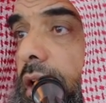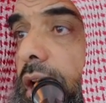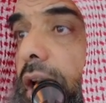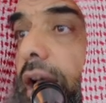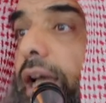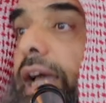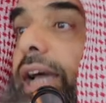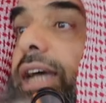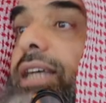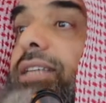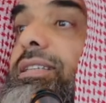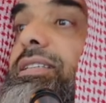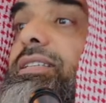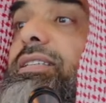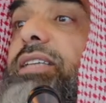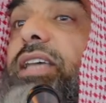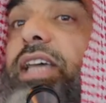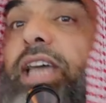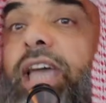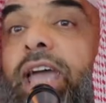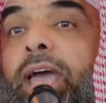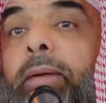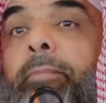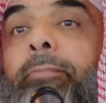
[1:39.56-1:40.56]
is
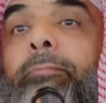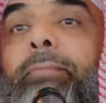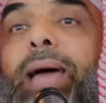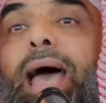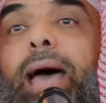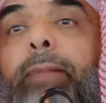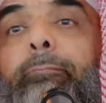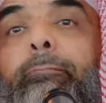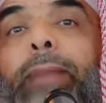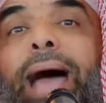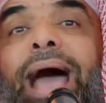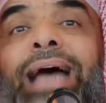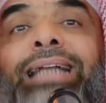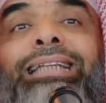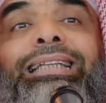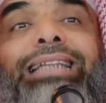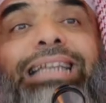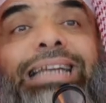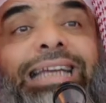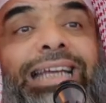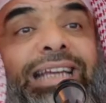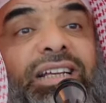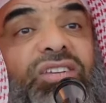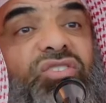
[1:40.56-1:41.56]
him
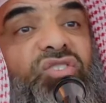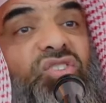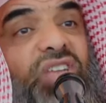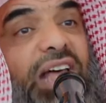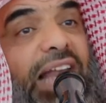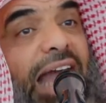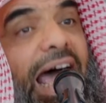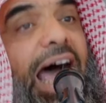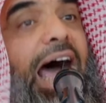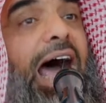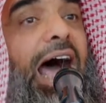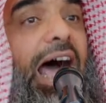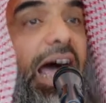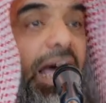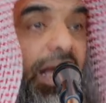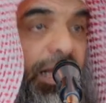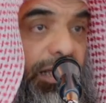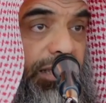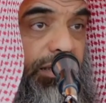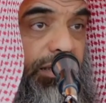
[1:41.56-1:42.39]
abandoning salah.